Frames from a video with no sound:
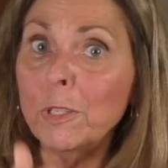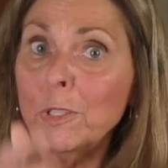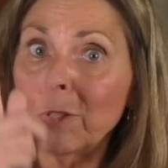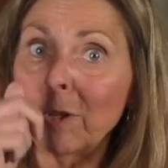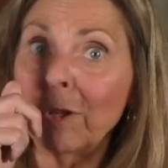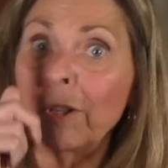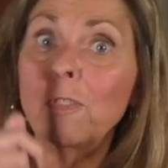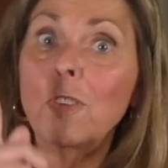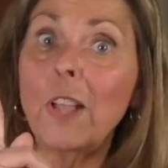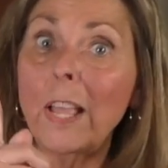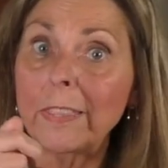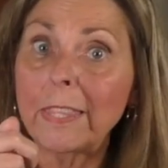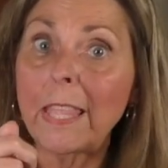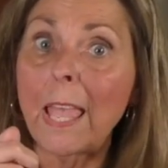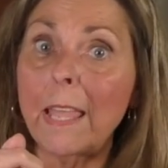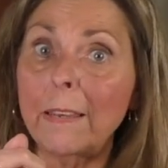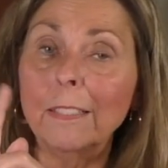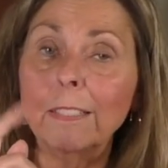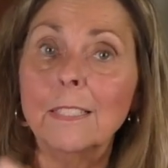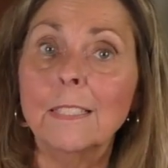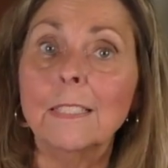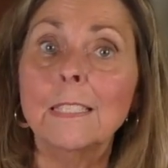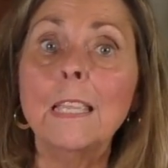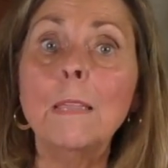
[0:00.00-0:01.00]
so you've got
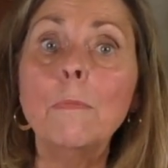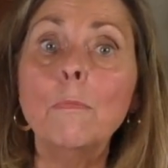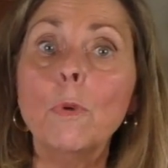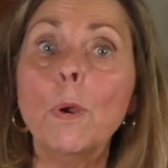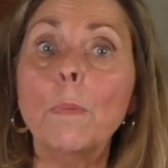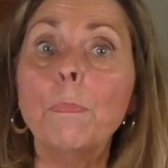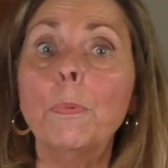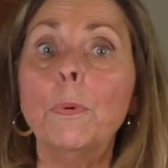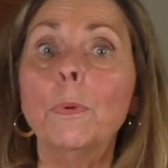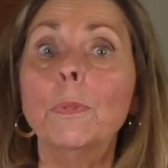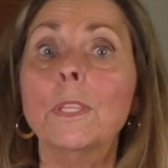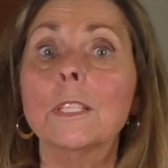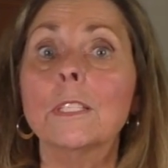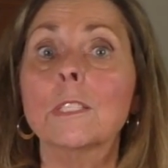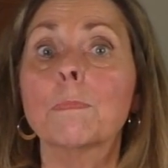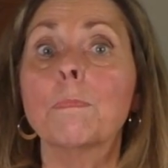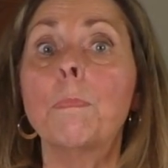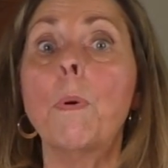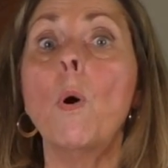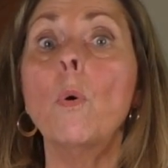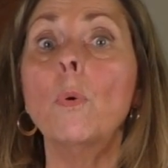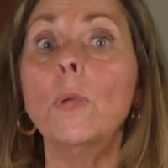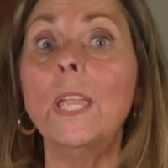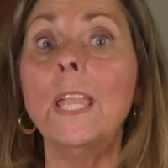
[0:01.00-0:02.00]
that seam ripper that's
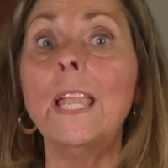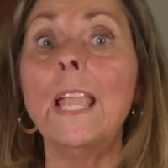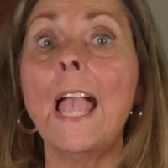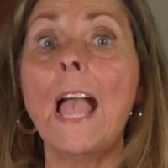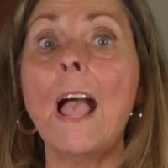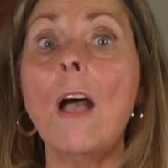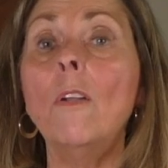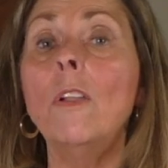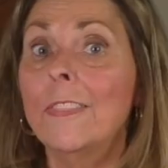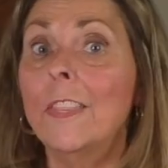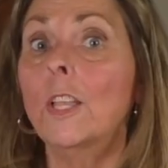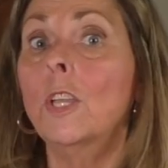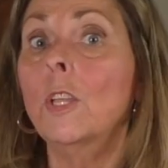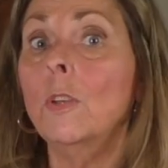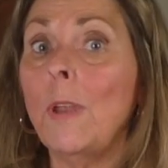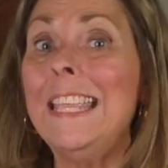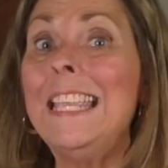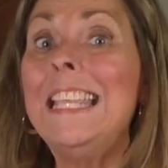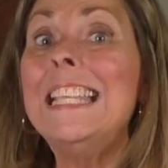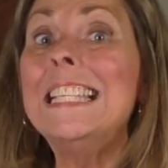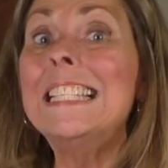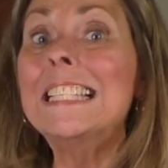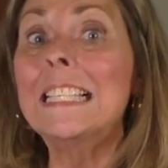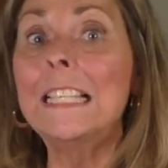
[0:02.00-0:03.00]
poking out that could
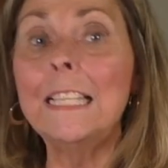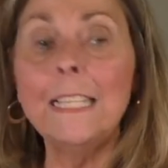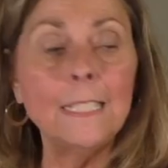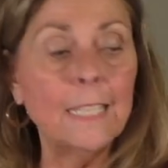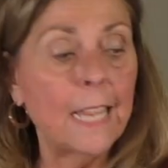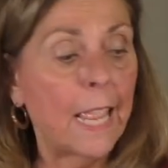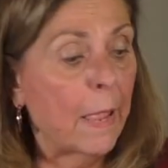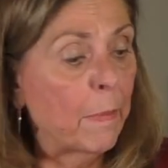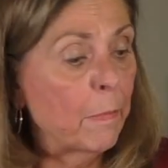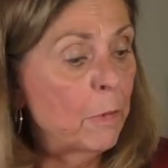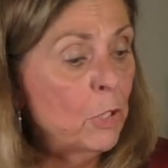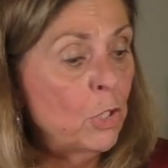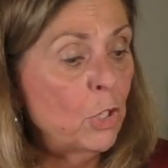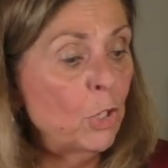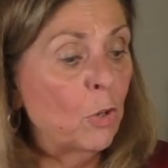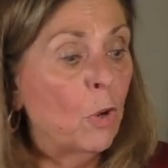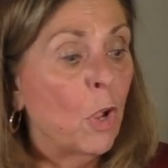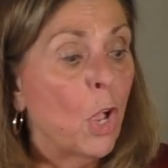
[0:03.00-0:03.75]
easily damage you,